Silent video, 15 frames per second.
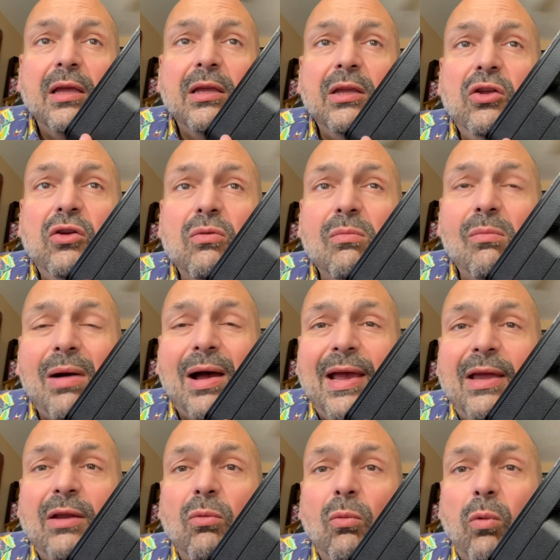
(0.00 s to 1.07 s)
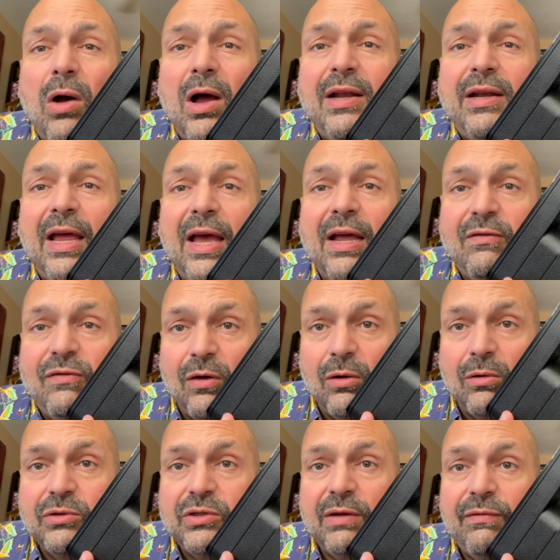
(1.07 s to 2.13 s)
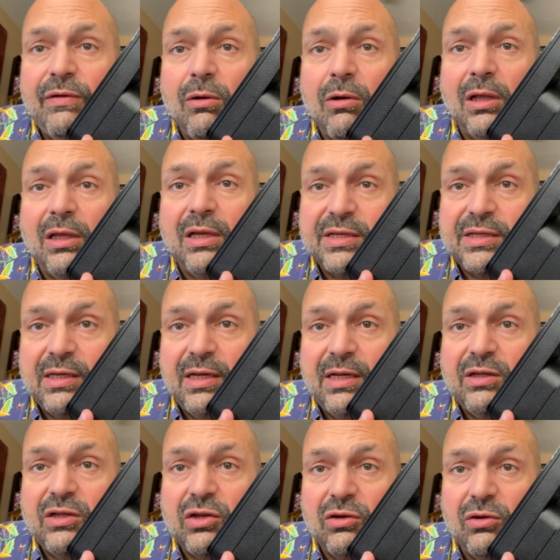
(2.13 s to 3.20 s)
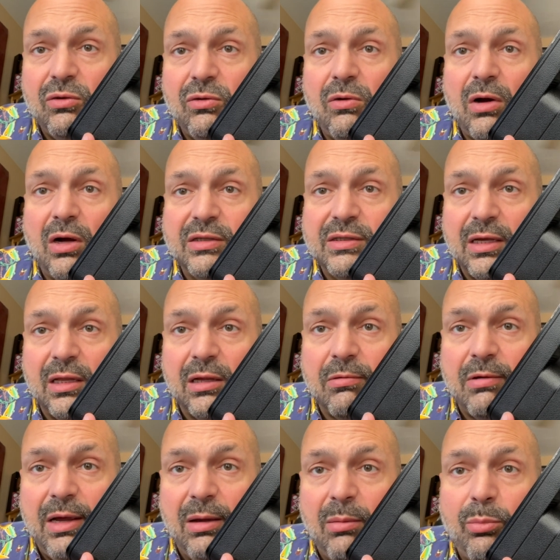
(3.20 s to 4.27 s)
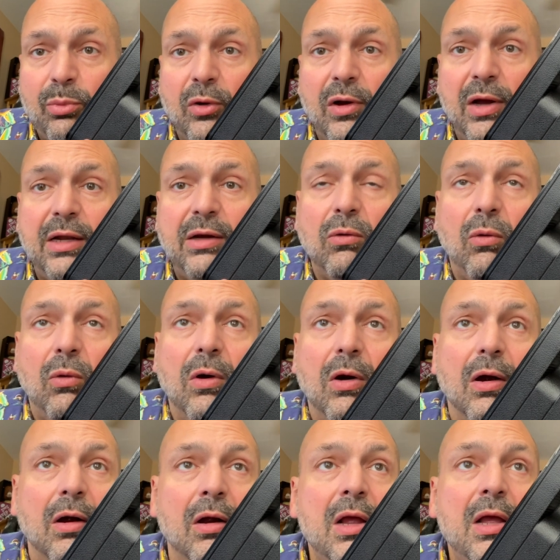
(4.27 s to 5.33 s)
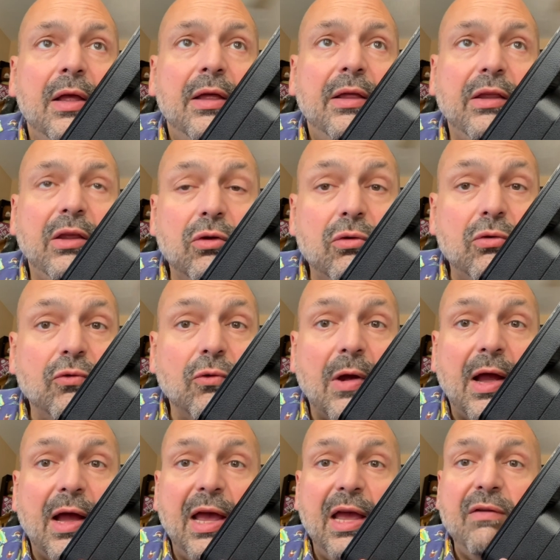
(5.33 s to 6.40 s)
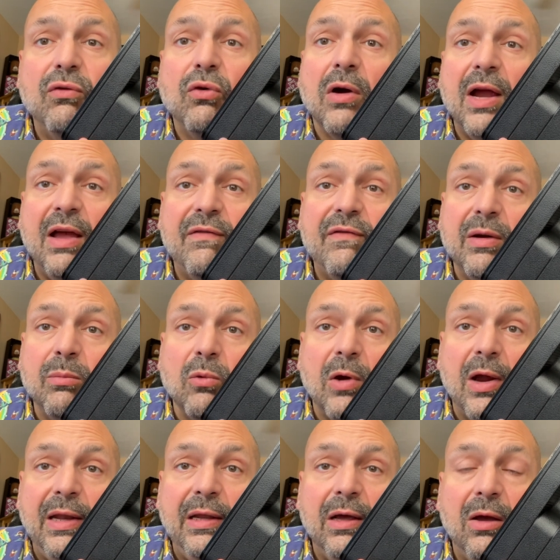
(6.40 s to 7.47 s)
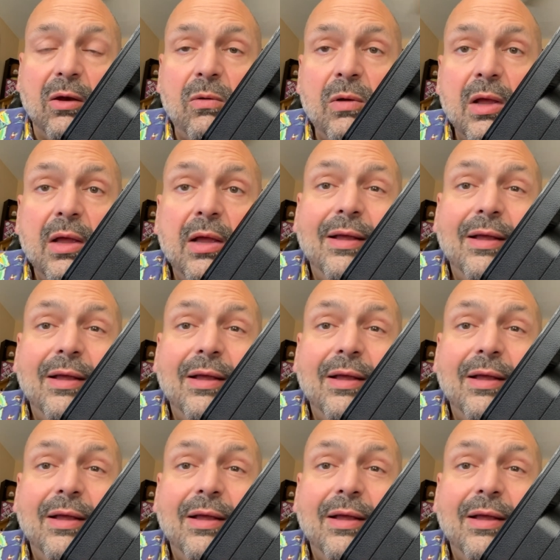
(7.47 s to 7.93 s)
you might want headphones if you are listening to auxiliary input or U Drive or FM radio.